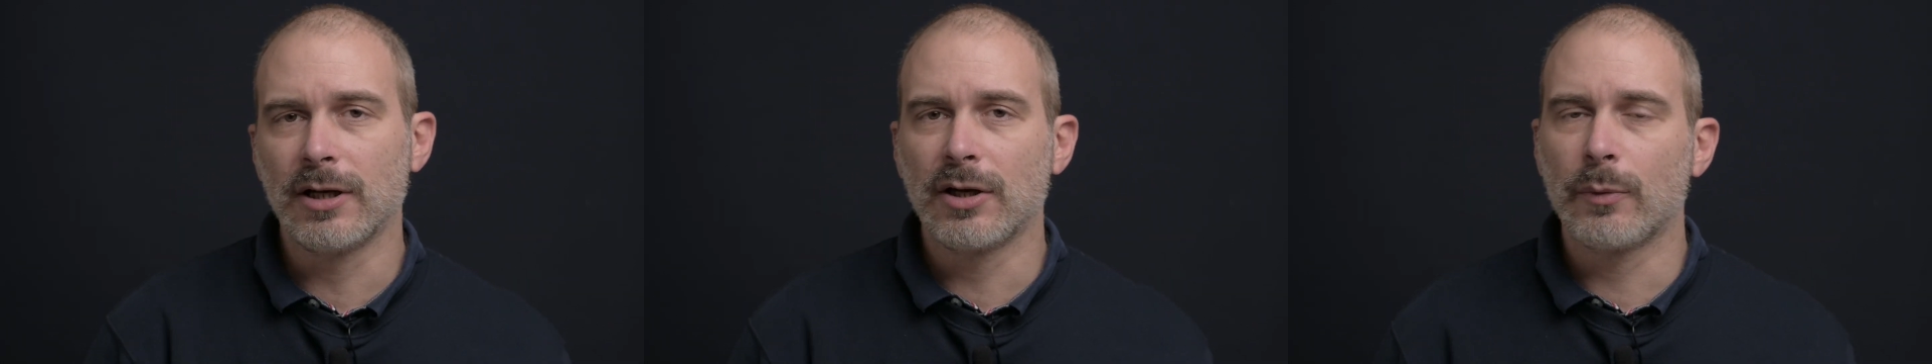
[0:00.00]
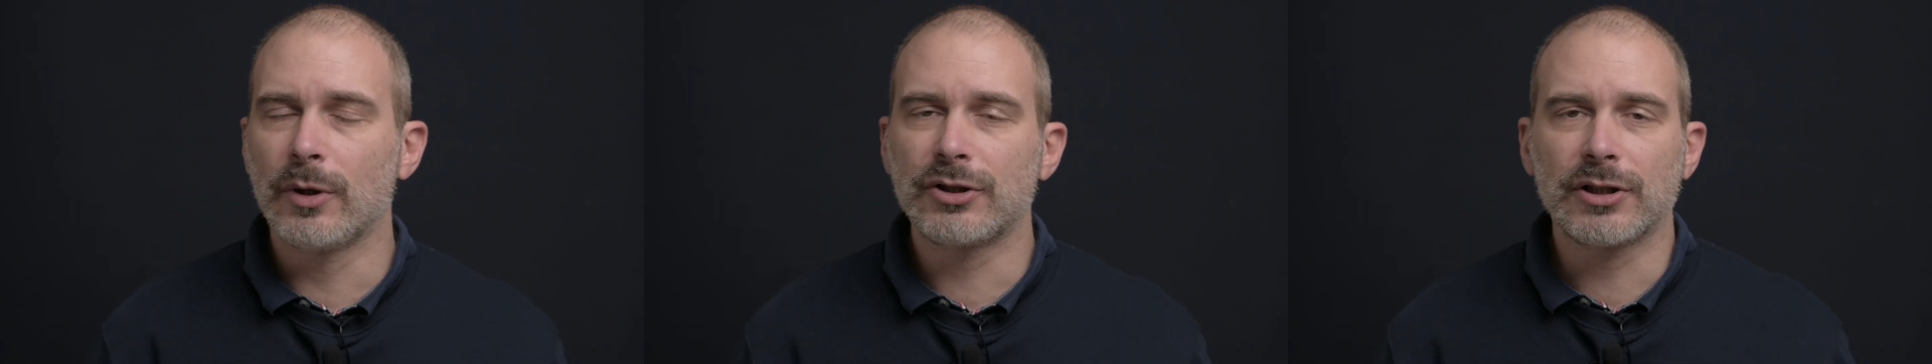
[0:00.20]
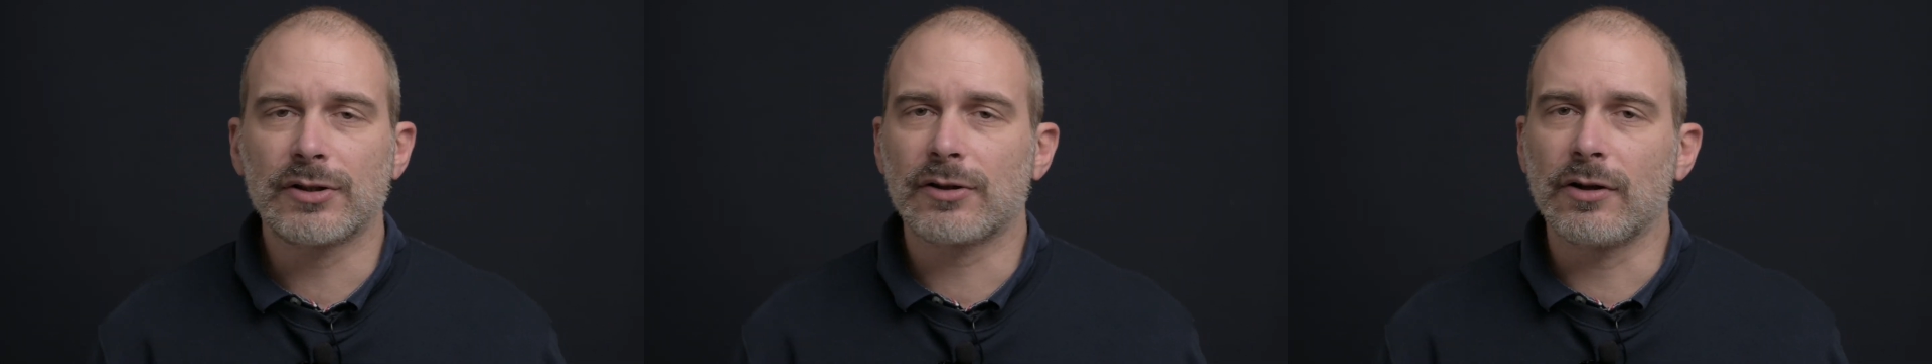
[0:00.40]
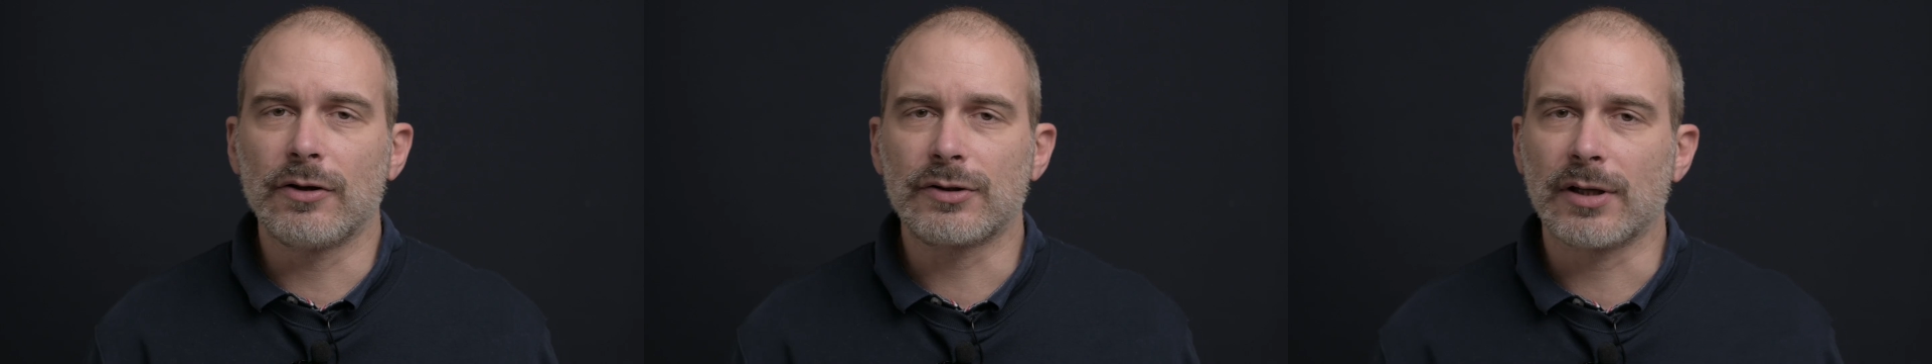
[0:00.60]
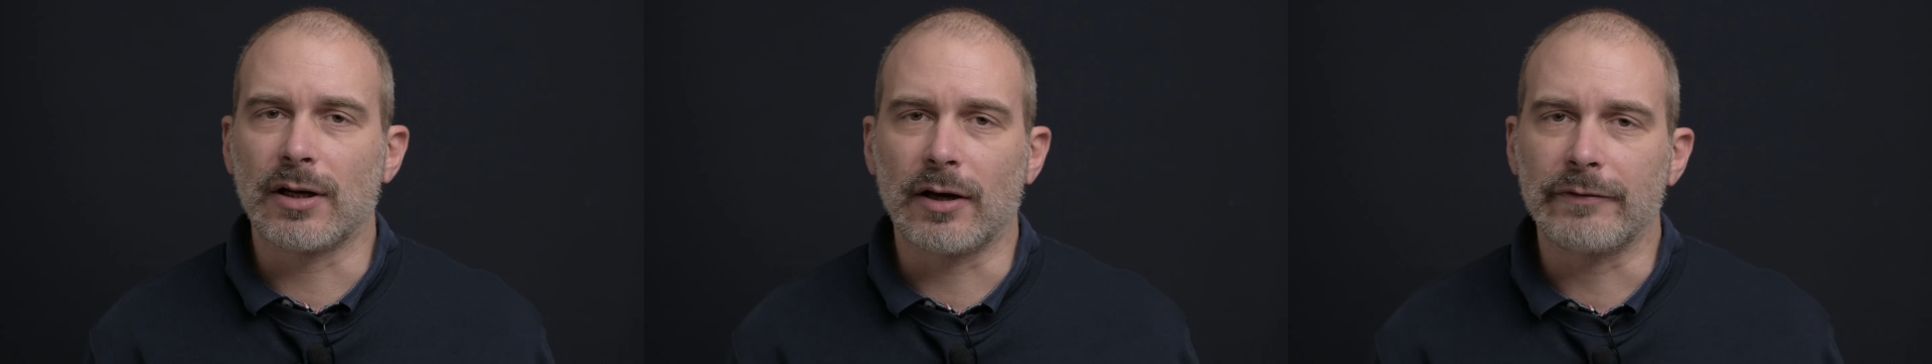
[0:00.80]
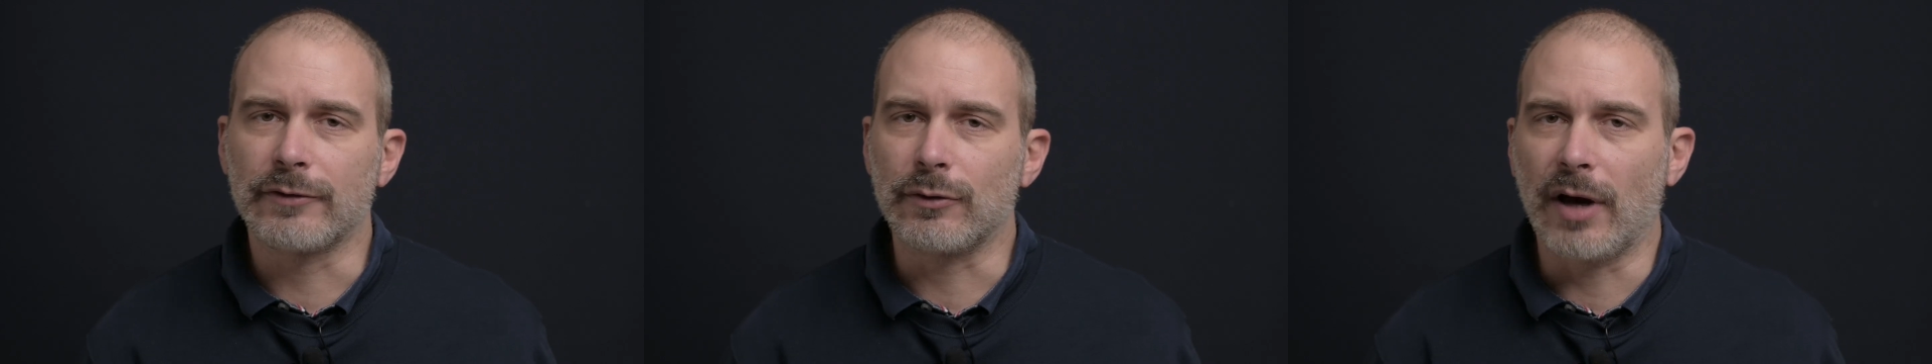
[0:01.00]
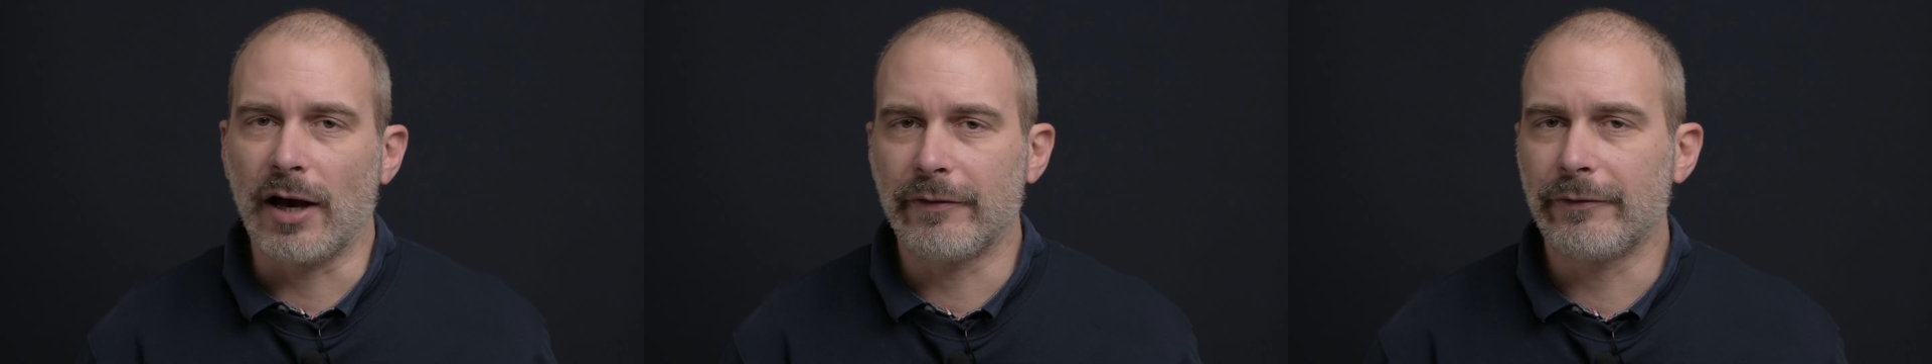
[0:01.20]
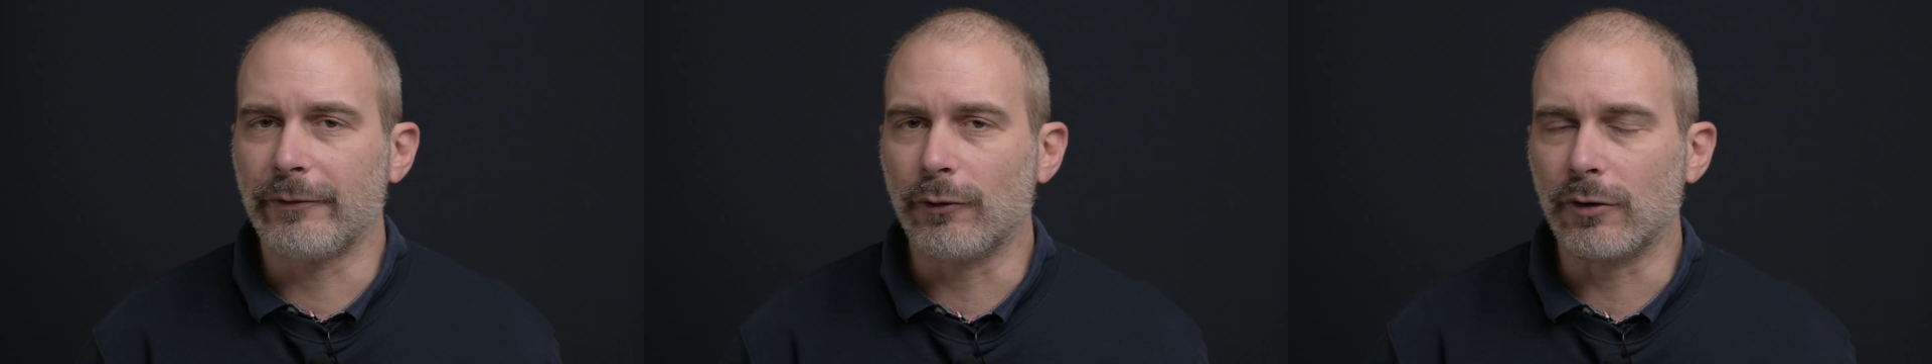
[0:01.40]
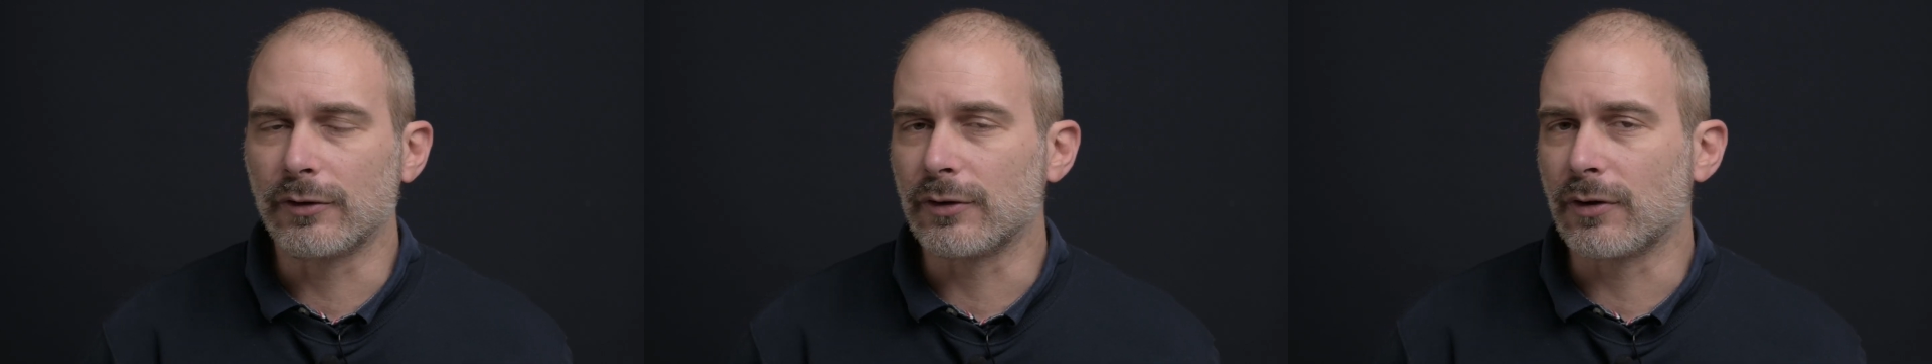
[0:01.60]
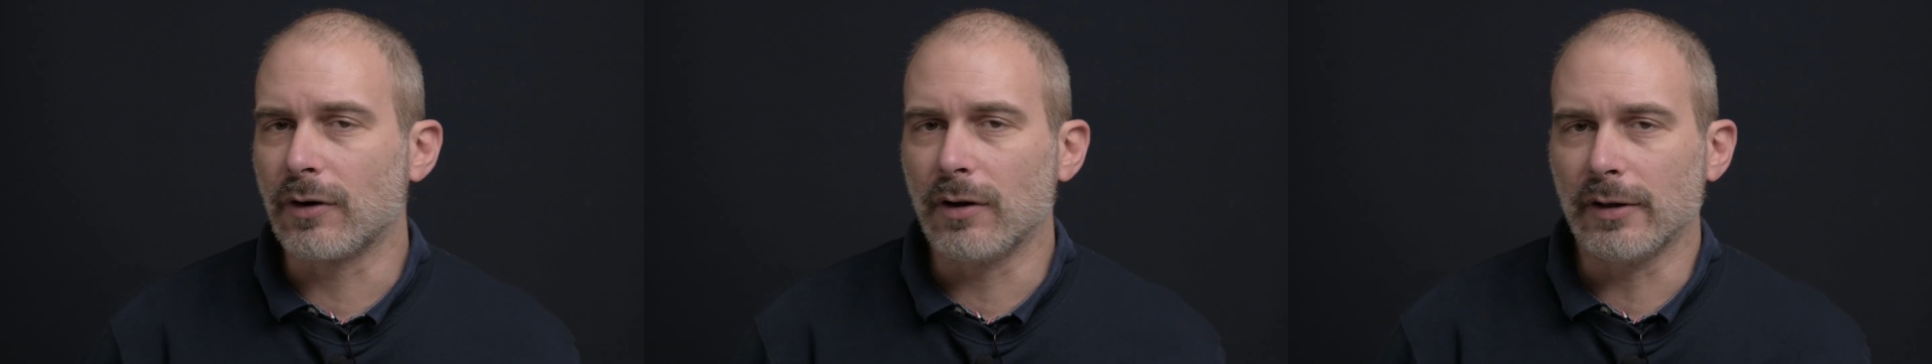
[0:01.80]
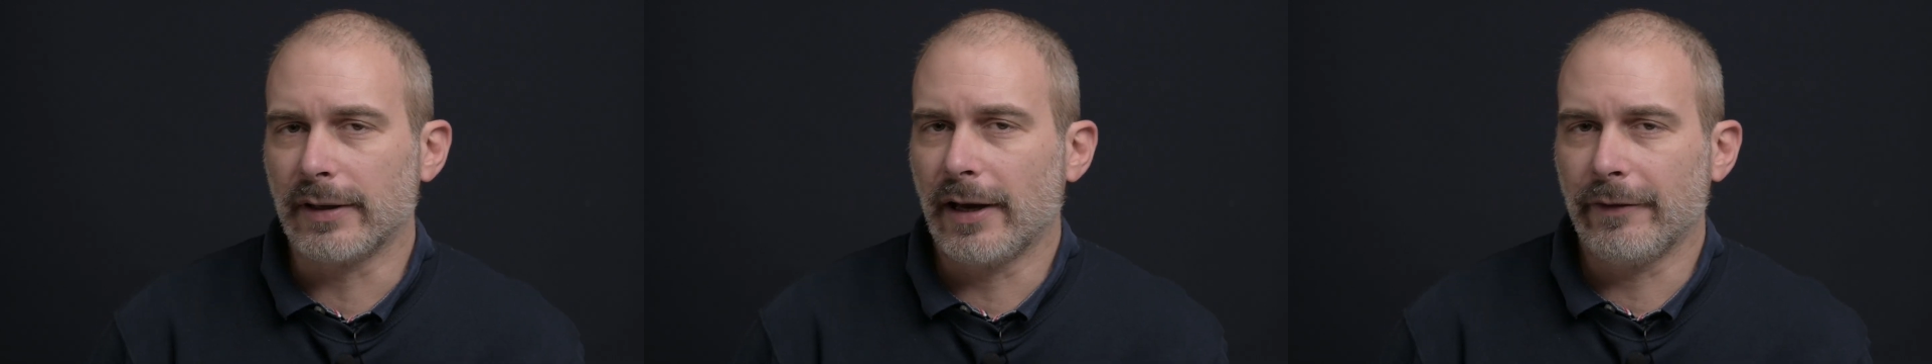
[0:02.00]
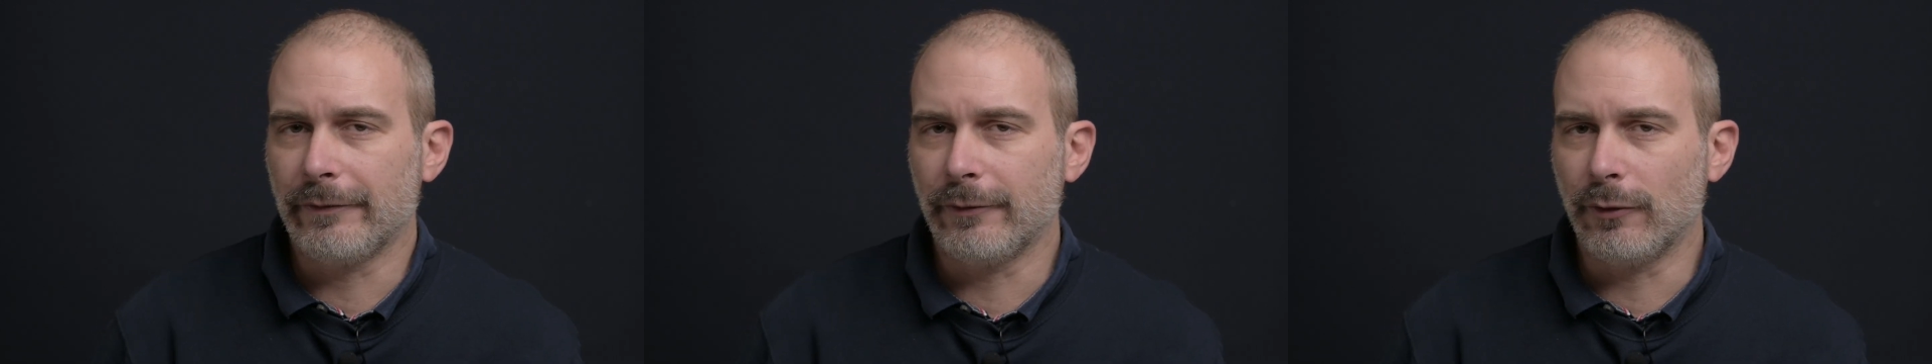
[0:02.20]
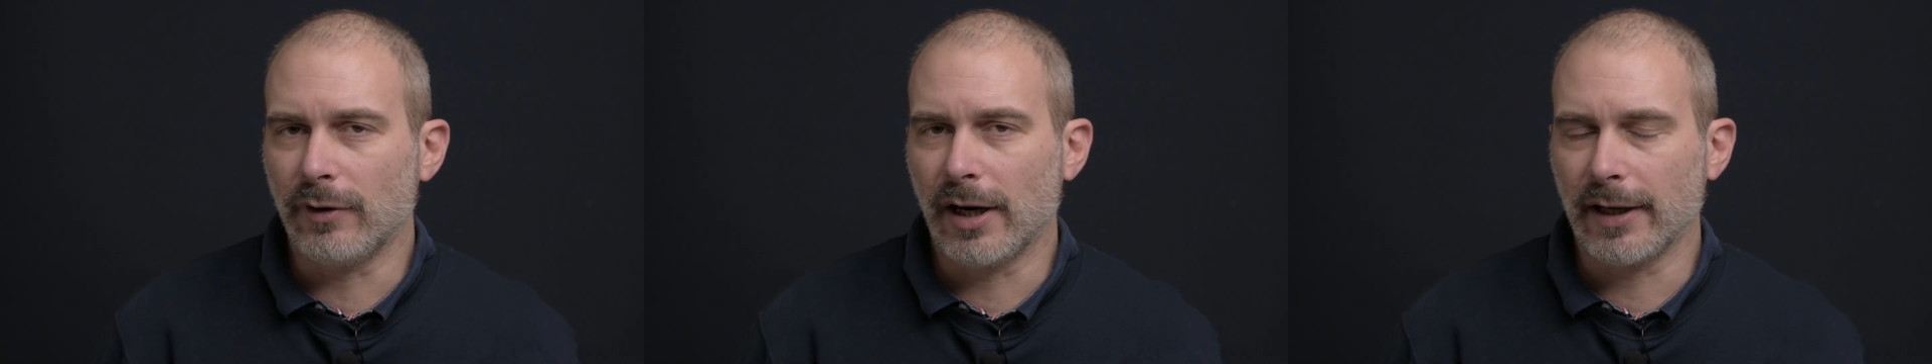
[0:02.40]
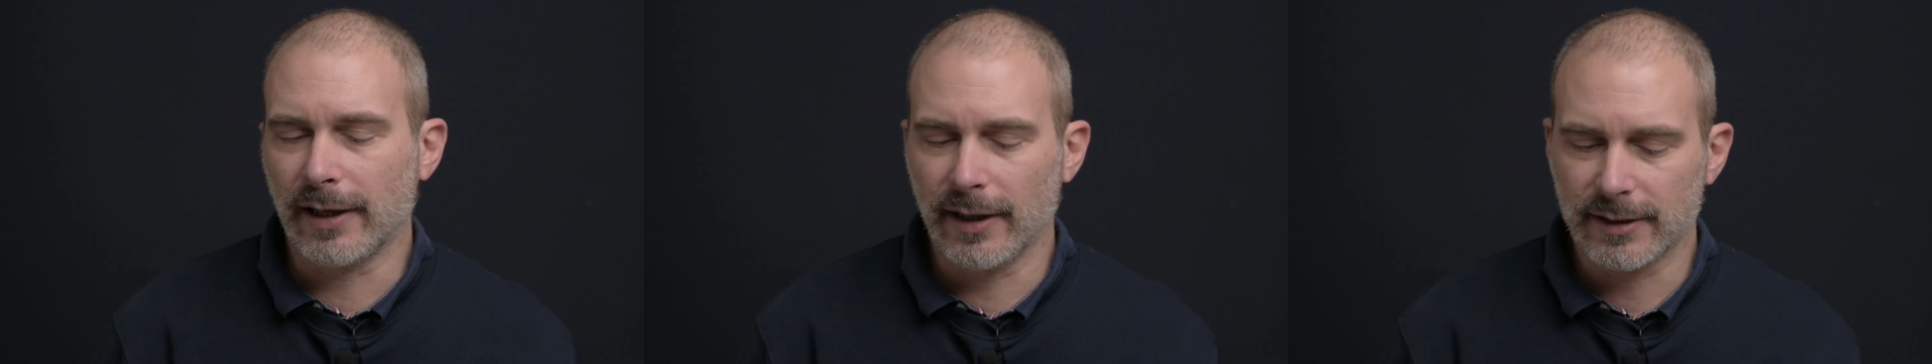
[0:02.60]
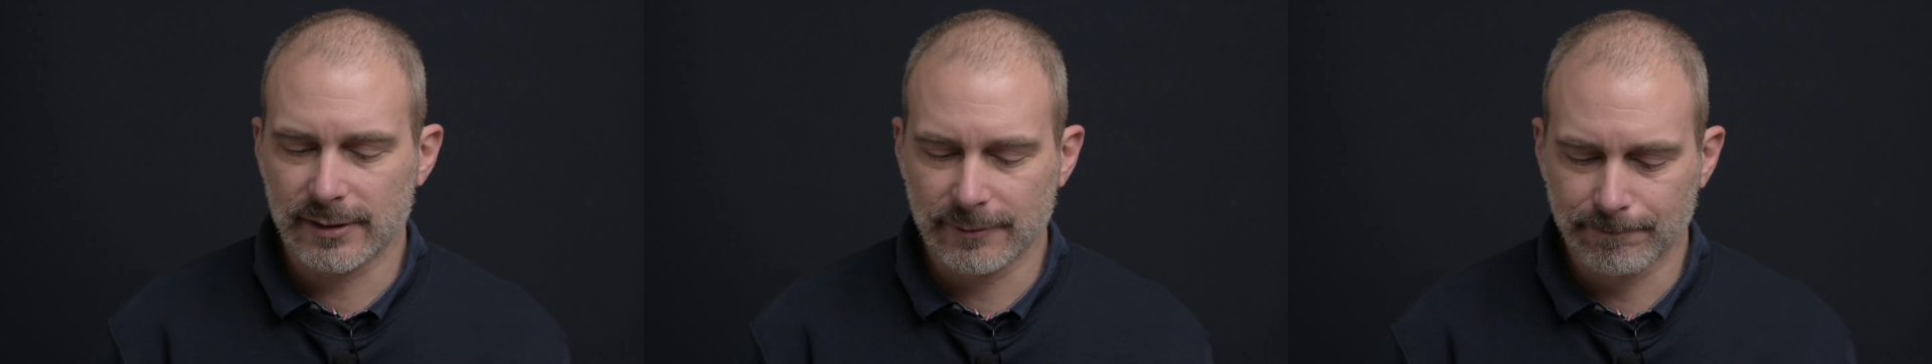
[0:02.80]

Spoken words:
which is close enough to f4 to call it f4, I guess.